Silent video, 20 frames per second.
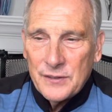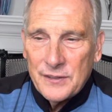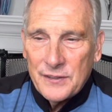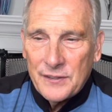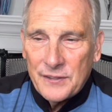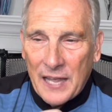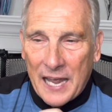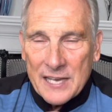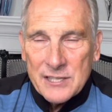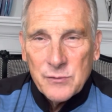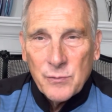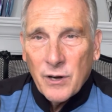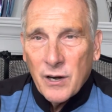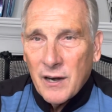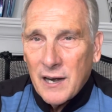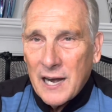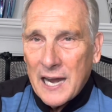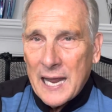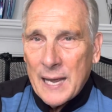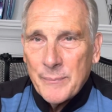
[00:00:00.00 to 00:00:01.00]
that's where our
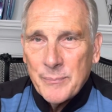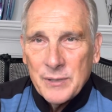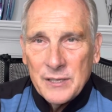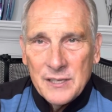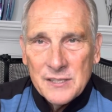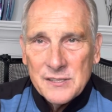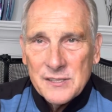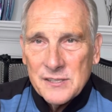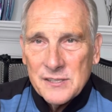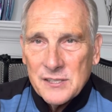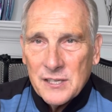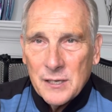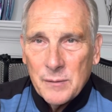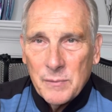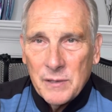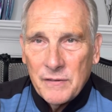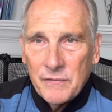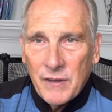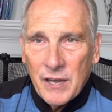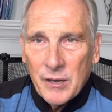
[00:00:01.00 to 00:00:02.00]
happiness is going to
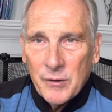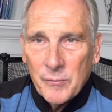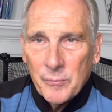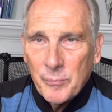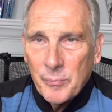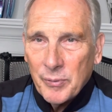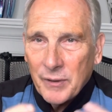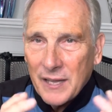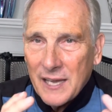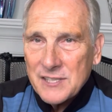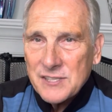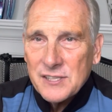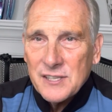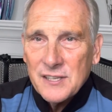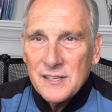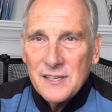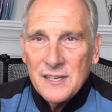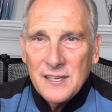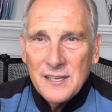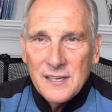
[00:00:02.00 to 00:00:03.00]
be found.
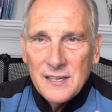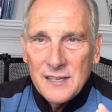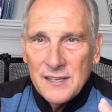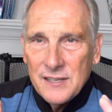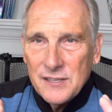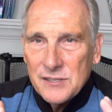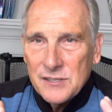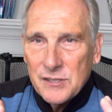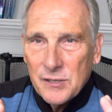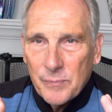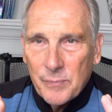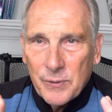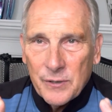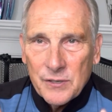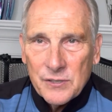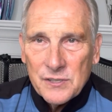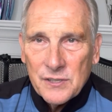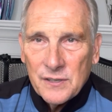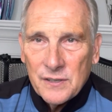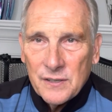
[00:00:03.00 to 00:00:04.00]
Blessed is the
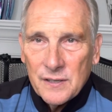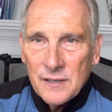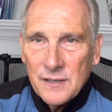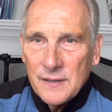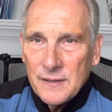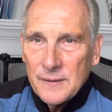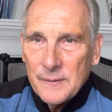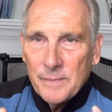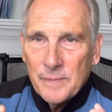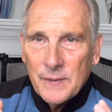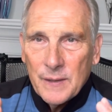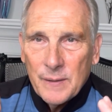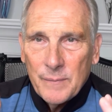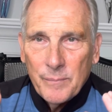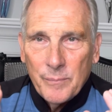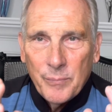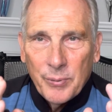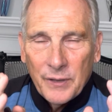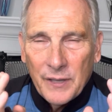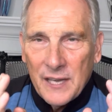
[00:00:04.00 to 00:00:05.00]
person.
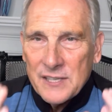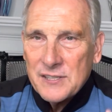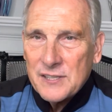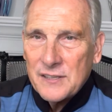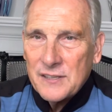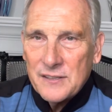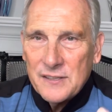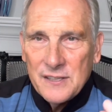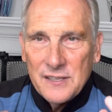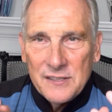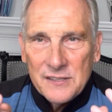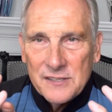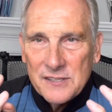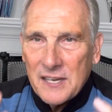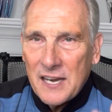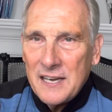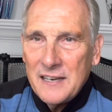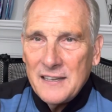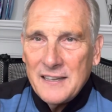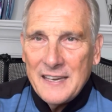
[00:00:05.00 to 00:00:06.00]
Blessed,
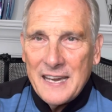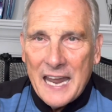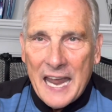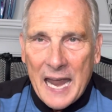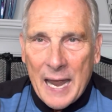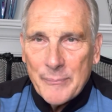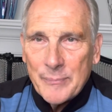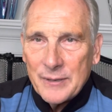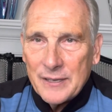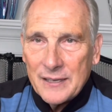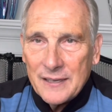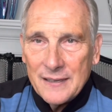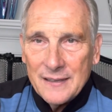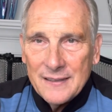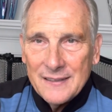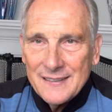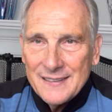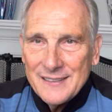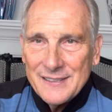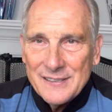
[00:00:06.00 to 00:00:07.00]
insanely happy
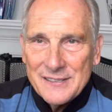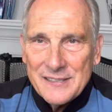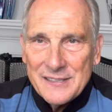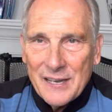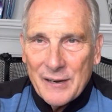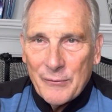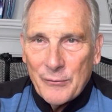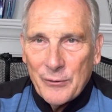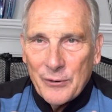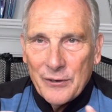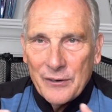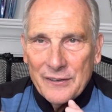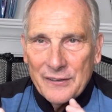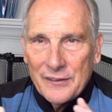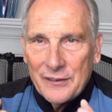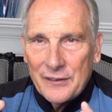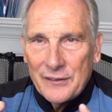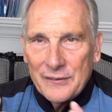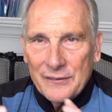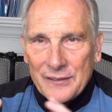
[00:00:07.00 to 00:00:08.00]
is that word,
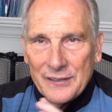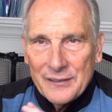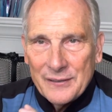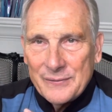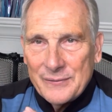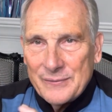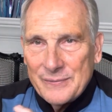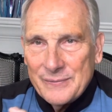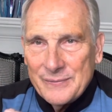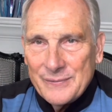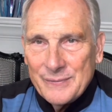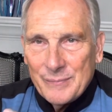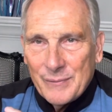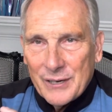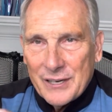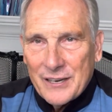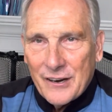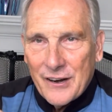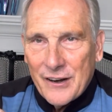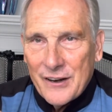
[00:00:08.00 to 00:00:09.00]
the
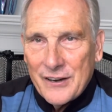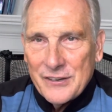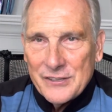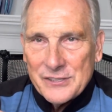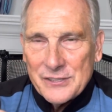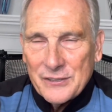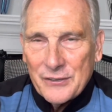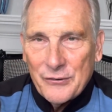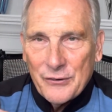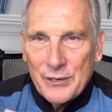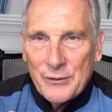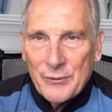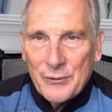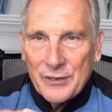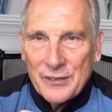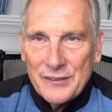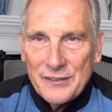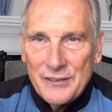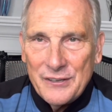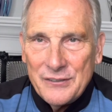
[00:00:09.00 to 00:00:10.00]
Makarios, the Greek word
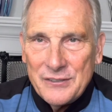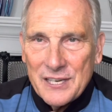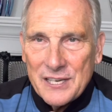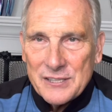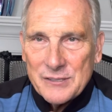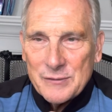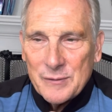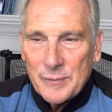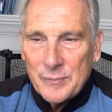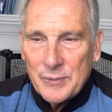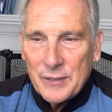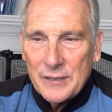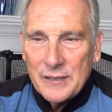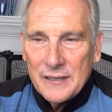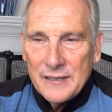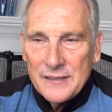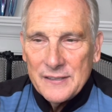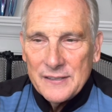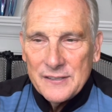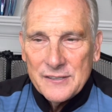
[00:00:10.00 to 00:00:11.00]
in the New Testament, but
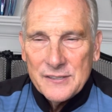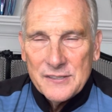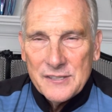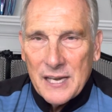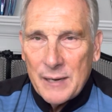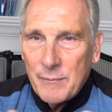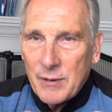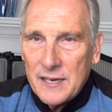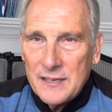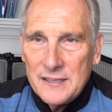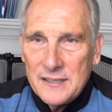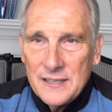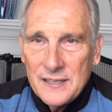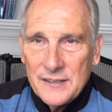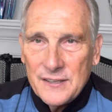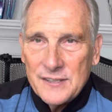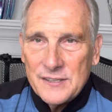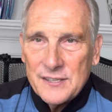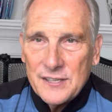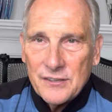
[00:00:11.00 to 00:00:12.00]
the same idea
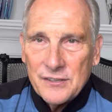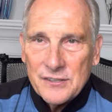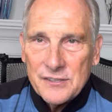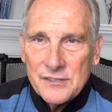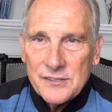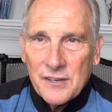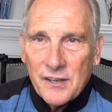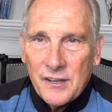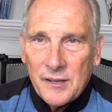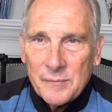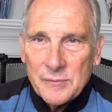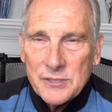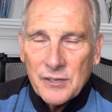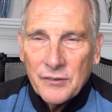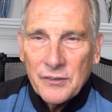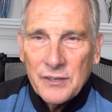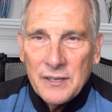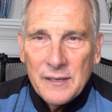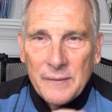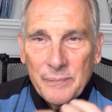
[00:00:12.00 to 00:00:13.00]
that's here in Psalm.
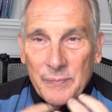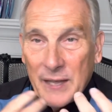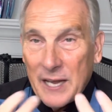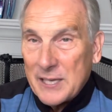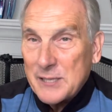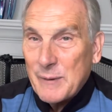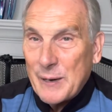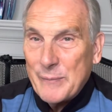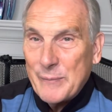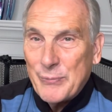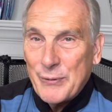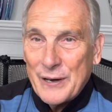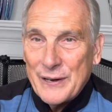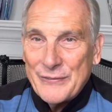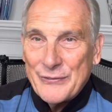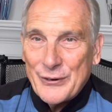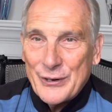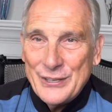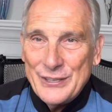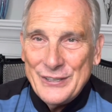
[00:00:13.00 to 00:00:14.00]
So that's my prayer
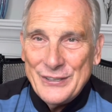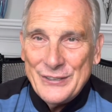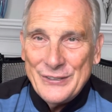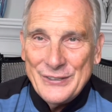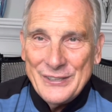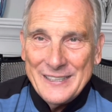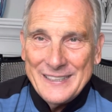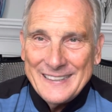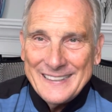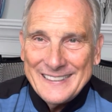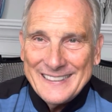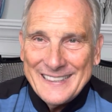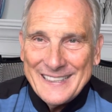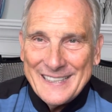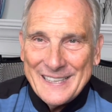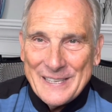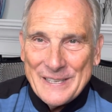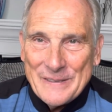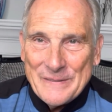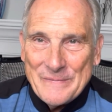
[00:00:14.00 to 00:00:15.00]
for you
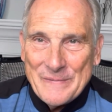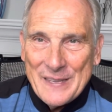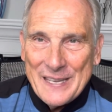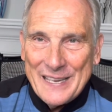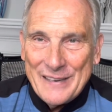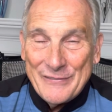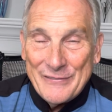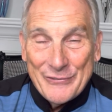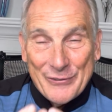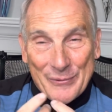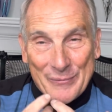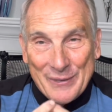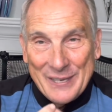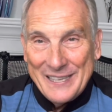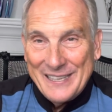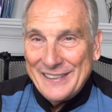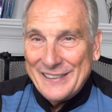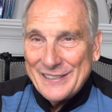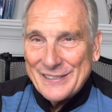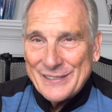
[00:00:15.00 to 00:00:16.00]
and for
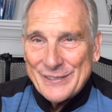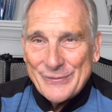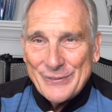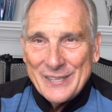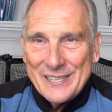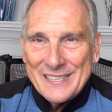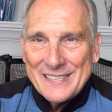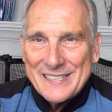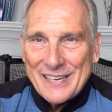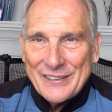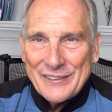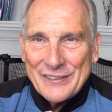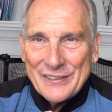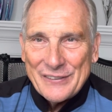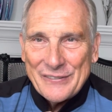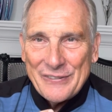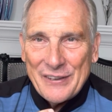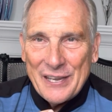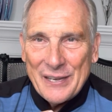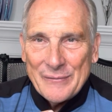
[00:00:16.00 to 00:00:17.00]
me this week, SouthLake
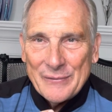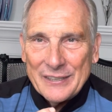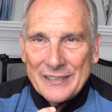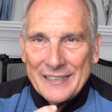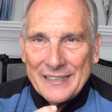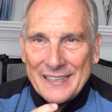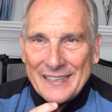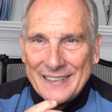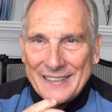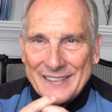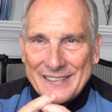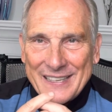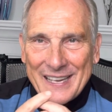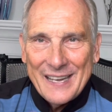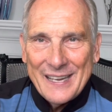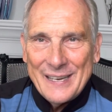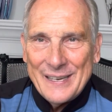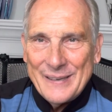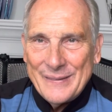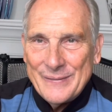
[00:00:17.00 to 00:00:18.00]
family, and
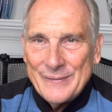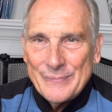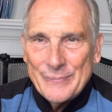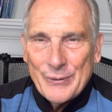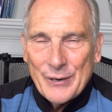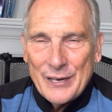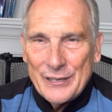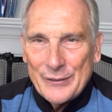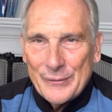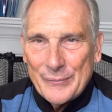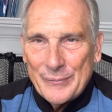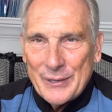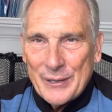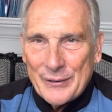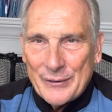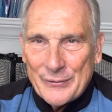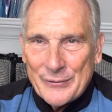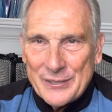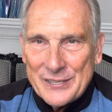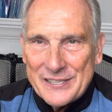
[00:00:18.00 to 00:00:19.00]
I pray you'll be able
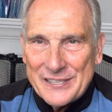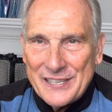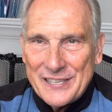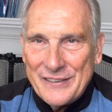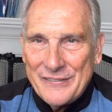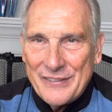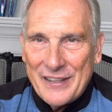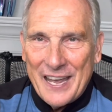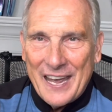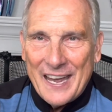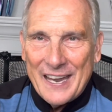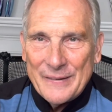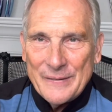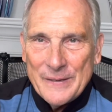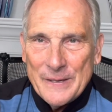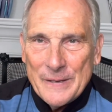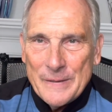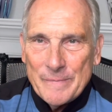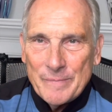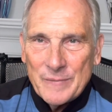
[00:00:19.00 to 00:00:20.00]
to receive that
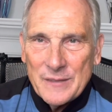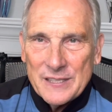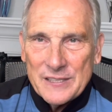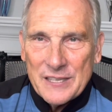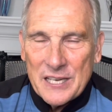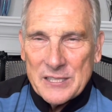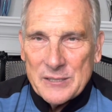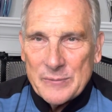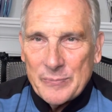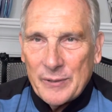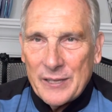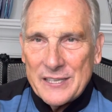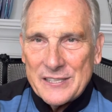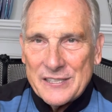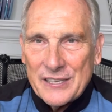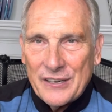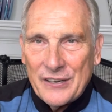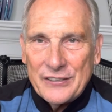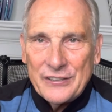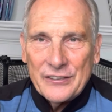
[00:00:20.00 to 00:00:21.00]
as God's
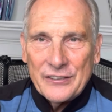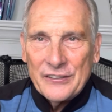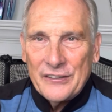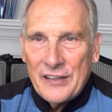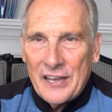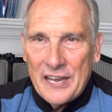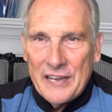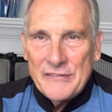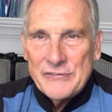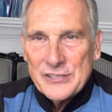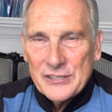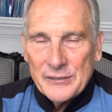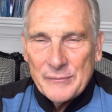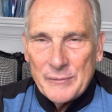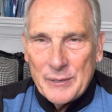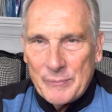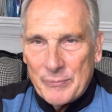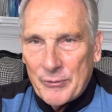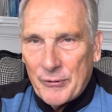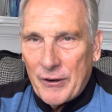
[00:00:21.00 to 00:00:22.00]
blessing on your life. So let
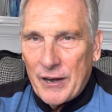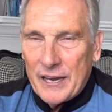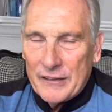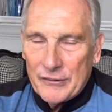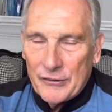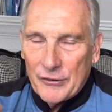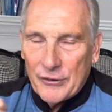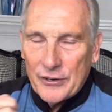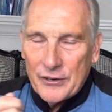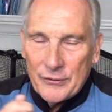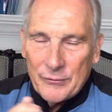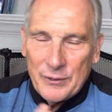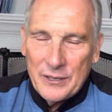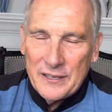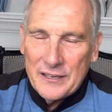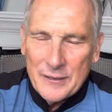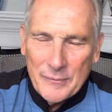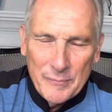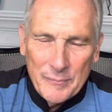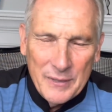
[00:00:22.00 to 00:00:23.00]
me pray. Lord, we
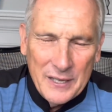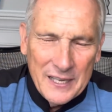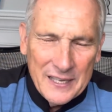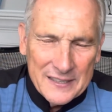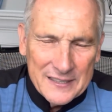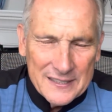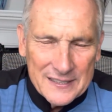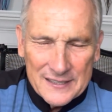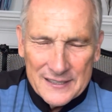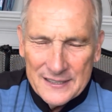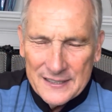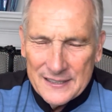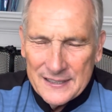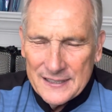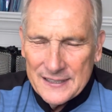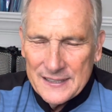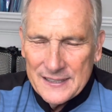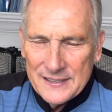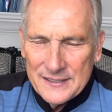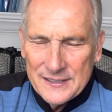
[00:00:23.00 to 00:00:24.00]
commit
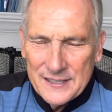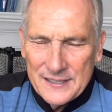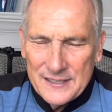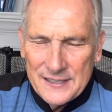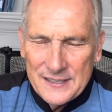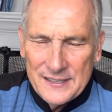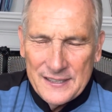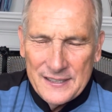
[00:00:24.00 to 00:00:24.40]
to